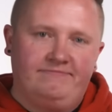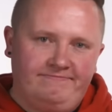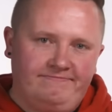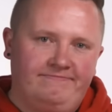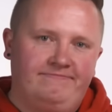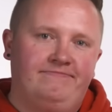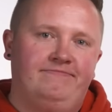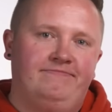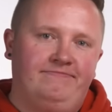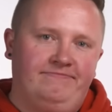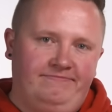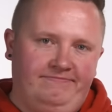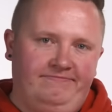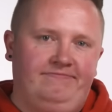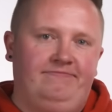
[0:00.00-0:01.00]

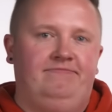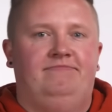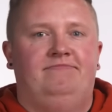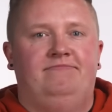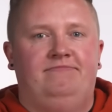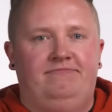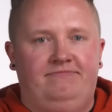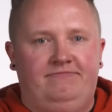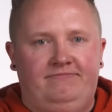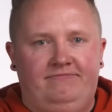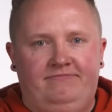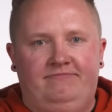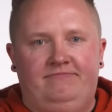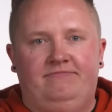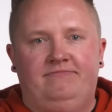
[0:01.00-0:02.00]

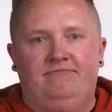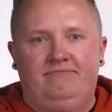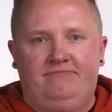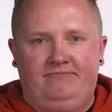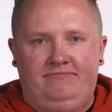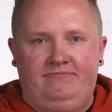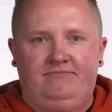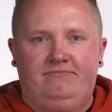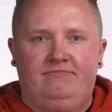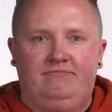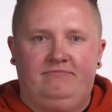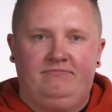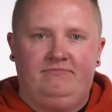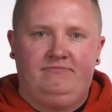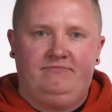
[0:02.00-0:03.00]

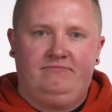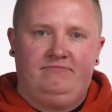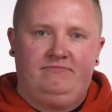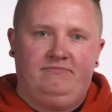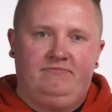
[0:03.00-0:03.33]
(not speaking)